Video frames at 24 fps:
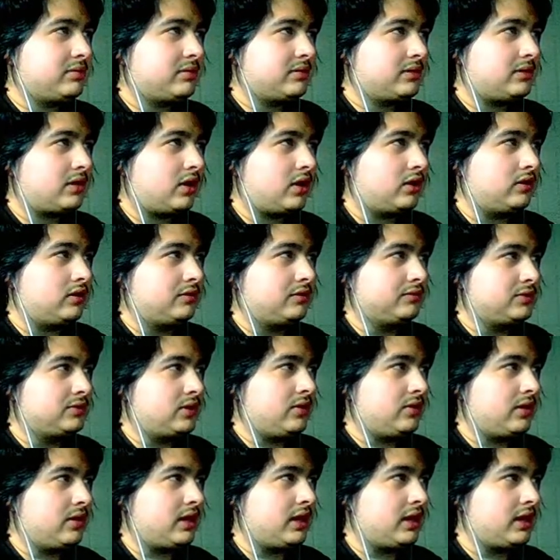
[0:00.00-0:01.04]
Call of
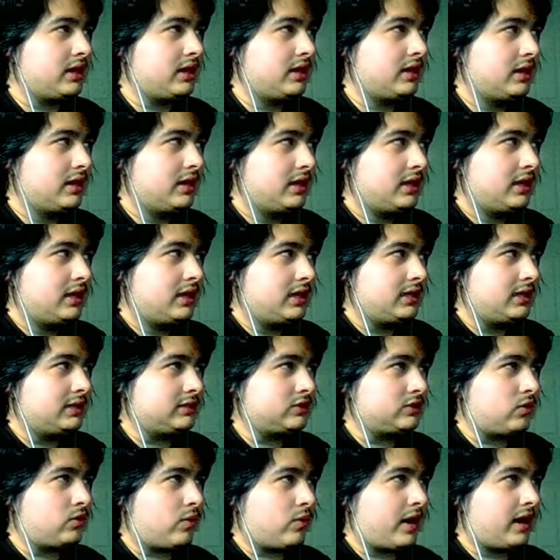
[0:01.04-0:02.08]
Duty is
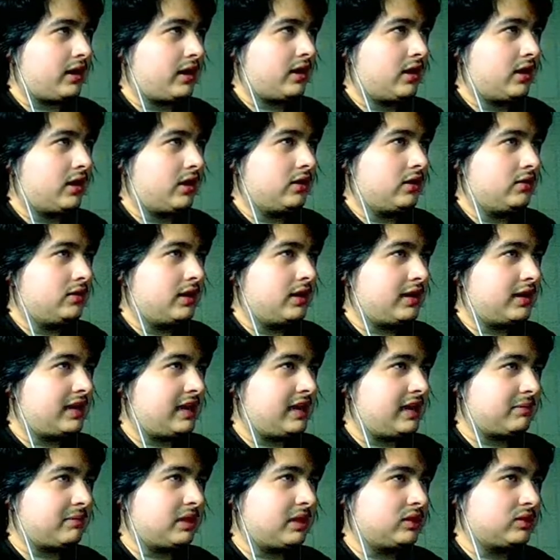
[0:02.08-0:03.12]
the way to go. A
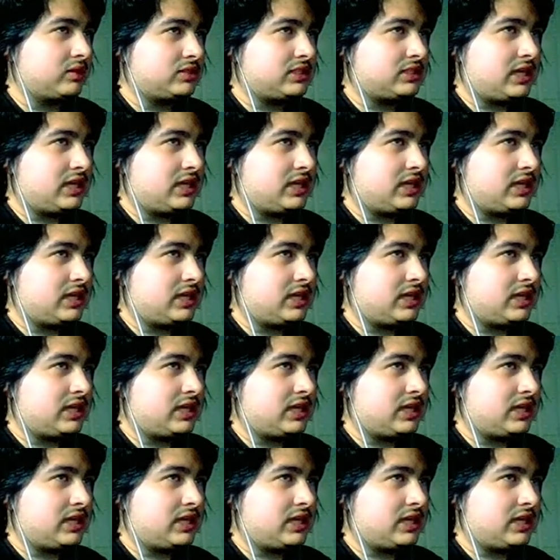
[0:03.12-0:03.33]
game that looks